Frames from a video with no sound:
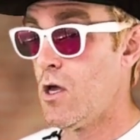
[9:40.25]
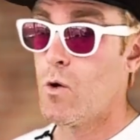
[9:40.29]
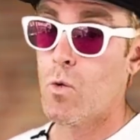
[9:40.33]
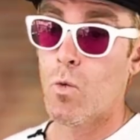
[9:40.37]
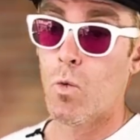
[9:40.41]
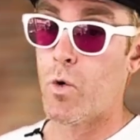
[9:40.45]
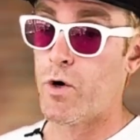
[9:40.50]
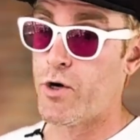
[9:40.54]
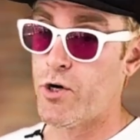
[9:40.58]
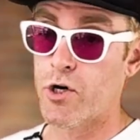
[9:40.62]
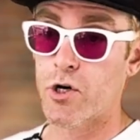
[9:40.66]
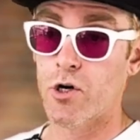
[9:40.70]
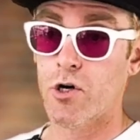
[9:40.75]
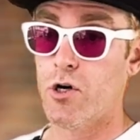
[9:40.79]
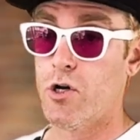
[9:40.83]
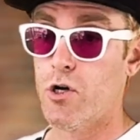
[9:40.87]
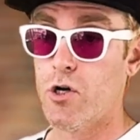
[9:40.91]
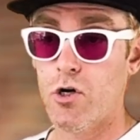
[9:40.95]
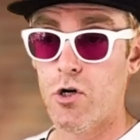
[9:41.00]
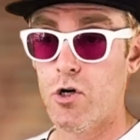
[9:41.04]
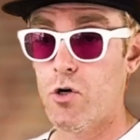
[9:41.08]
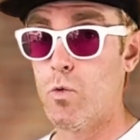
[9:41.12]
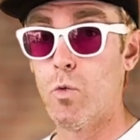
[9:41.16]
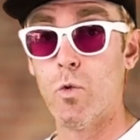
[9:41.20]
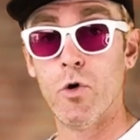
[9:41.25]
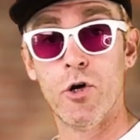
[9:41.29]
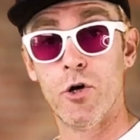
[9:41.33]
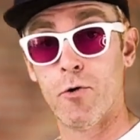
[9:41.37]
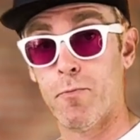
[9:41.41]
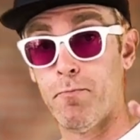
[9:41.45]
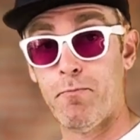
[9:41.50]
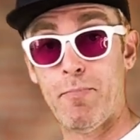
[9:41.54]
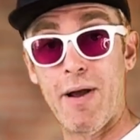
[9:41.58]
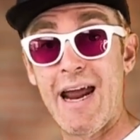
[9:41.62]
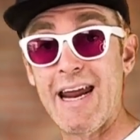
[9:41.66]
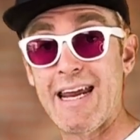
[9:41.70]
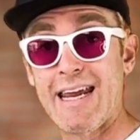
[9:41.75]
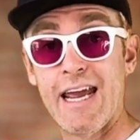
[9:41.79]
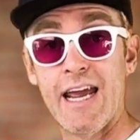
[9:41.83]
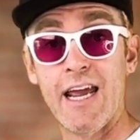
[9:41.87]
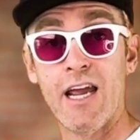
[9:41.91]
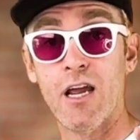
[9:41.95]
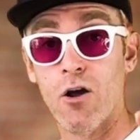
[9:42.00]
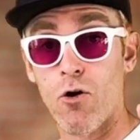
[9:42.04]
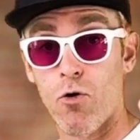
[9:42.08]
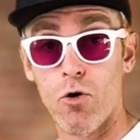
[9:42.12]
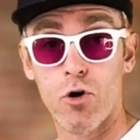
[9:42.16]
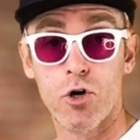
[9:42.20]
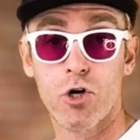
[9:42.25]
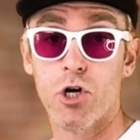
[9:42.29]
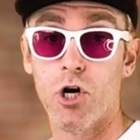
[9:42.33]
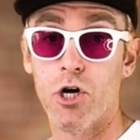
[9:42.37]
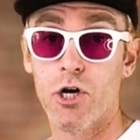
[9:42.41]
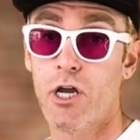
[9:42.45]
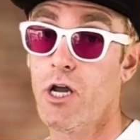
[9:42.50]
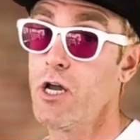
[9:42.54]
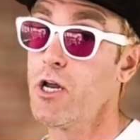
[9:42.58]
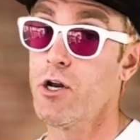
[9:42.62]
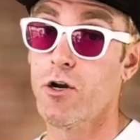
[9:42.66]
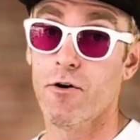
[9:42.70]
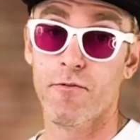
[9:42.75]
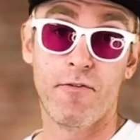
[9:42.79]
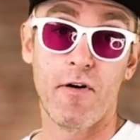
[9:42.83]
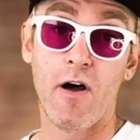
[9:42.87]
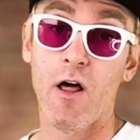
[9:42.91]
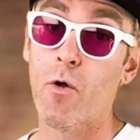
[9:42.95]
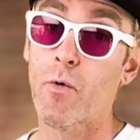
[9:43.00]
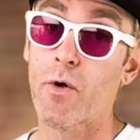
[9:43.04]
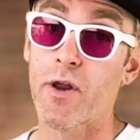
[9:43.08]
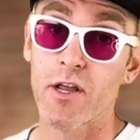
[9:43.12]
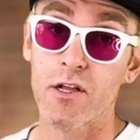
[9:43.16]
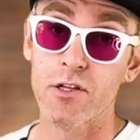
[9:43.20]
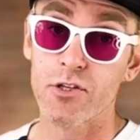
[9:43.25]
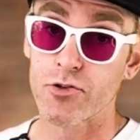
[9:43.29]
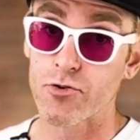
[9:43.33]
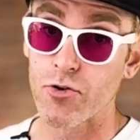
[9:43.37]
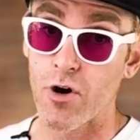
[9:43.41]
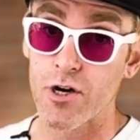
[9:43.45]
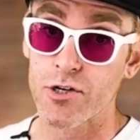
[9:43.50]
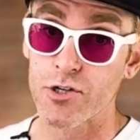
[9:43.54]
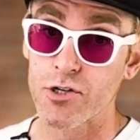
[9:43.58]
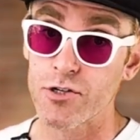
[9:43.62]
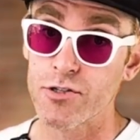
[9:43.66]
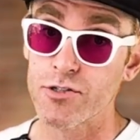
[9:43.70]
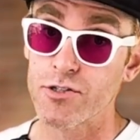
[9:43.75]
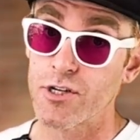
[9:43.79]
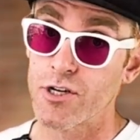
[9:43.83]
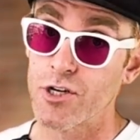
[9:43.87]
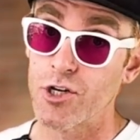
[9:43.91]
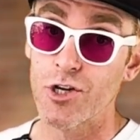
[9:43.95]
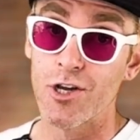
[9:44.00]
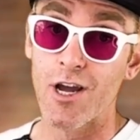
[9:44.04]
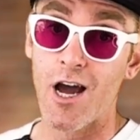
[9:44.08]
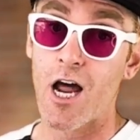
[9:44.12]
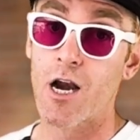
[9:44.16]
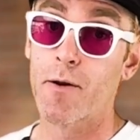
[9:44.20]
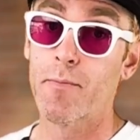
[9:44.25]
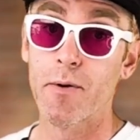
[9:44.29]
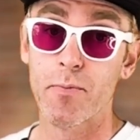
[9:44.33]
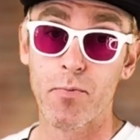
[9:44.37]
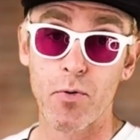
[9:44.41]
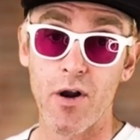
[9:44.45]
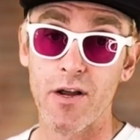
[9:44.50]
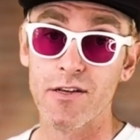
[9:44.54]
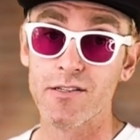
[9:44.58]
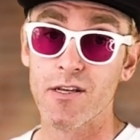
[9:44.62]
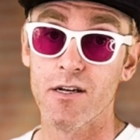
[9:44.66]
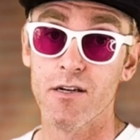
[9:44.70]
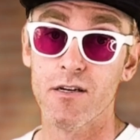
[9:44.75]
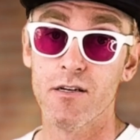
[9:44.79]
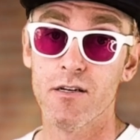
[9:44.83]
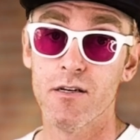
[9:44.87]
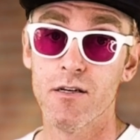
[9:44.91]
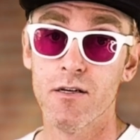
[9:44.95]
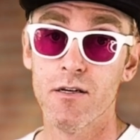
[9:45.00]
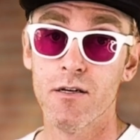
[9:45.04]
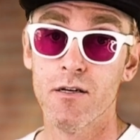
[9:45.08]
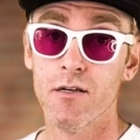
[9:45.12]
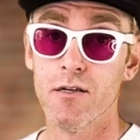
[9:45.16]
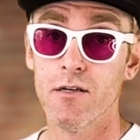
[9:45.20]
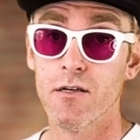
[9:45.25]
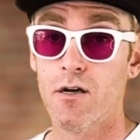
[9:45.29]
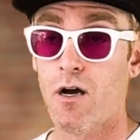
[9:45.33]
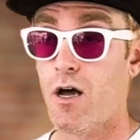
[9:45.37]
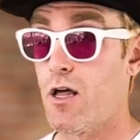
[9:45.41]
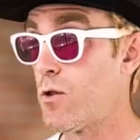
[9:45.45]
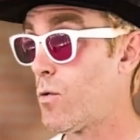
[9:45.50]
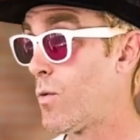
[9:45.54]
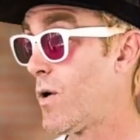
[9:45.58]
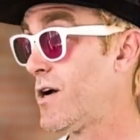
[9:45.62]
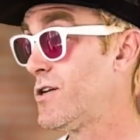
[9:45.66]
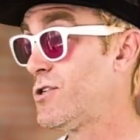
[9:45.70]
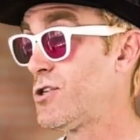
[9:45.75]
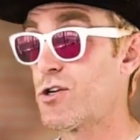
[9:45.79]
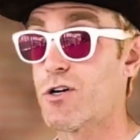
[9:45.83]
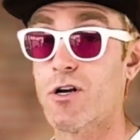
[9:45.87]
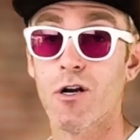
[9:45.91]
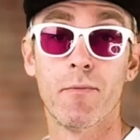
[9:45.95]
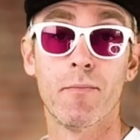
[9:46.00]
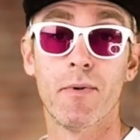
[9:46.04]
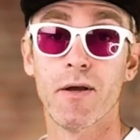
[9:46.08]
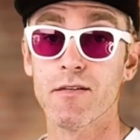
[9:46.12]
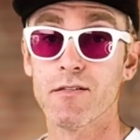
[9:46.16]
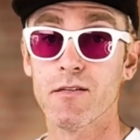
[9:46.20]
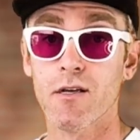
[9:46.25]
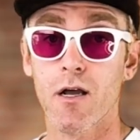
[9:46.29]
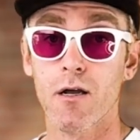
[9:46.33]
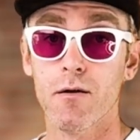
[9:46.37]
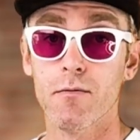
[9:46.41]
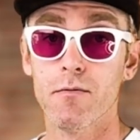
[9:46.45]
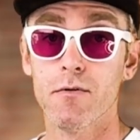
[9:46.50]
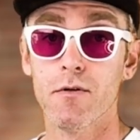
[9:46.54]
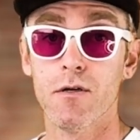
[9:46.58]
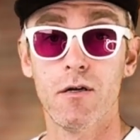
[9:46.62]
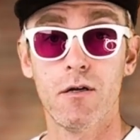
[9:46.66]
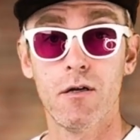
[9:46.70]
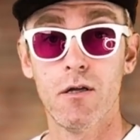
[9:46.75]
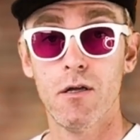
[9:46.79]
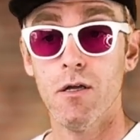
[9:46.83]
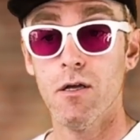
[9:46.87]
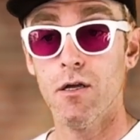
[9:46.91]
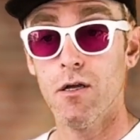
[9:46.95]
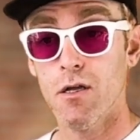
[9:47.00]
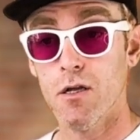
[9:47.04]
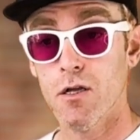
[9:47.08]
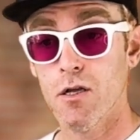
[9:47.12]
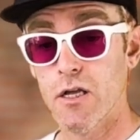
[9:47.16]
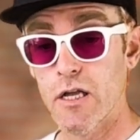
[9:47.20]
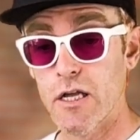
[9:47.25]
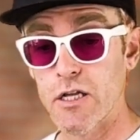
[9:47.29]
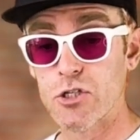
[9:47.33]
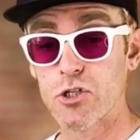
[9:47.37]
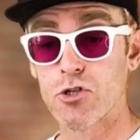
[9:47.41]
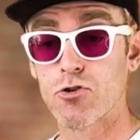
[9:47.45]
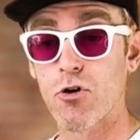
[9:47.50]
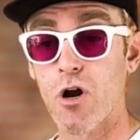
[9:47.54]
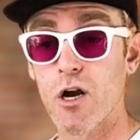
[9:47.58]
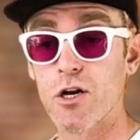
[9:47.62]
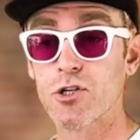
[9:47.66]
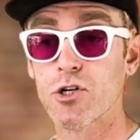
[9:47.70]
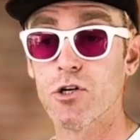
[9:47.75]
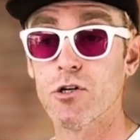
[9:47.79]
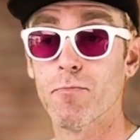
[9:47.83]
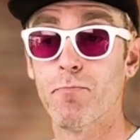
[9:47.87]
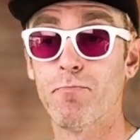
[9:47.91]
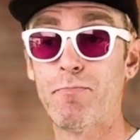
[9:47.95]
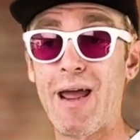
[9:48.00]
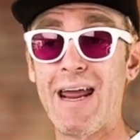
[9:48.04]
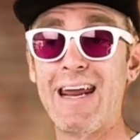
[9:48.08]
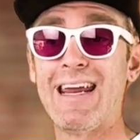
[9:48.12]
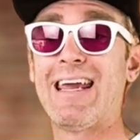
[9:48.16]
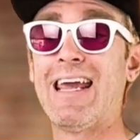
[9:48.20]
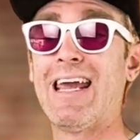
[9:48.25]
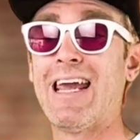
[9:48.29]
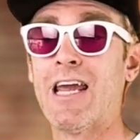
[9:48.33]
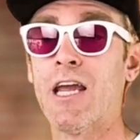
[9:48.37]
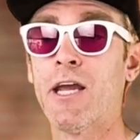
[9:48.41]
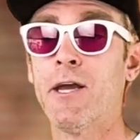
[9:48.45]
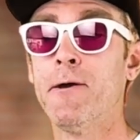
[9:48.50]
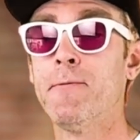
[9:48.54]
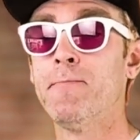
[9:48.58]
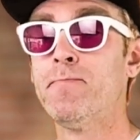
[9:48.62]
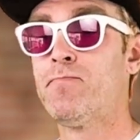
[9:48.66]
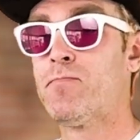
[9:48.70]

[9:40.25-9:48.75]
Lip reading: when you're baking or cooking, you're following instructions and you got to be present. Otherwise, you're going to mess up. Baking,